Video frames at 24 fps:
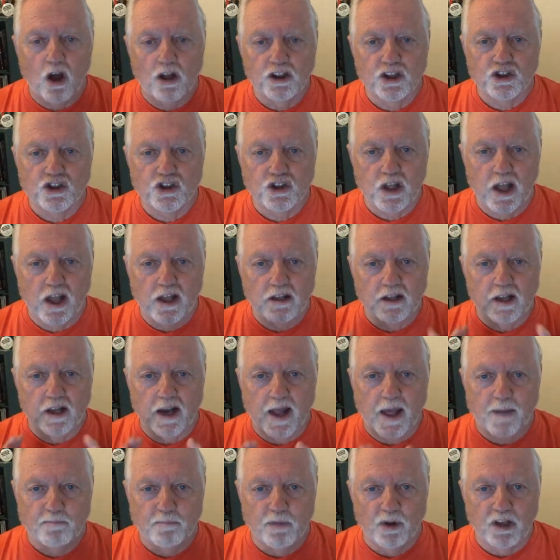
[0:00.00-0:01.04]
understand it
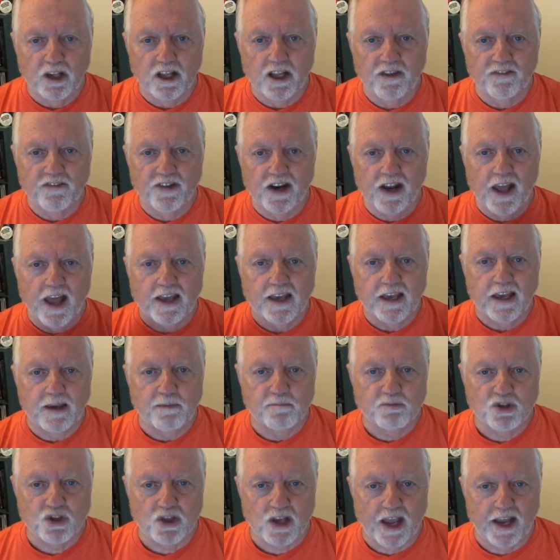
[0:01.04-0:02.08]
and believe it and
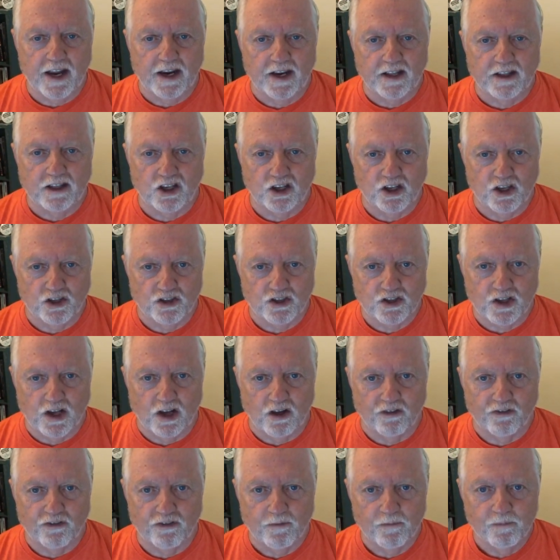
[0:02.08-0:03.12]
keep saying it to
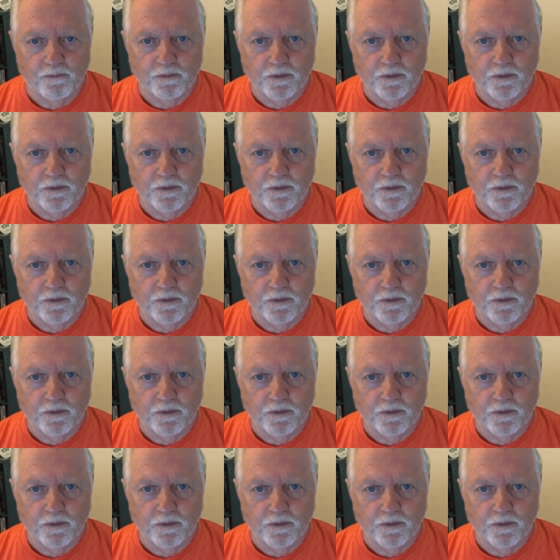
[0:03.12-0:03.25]
yourself.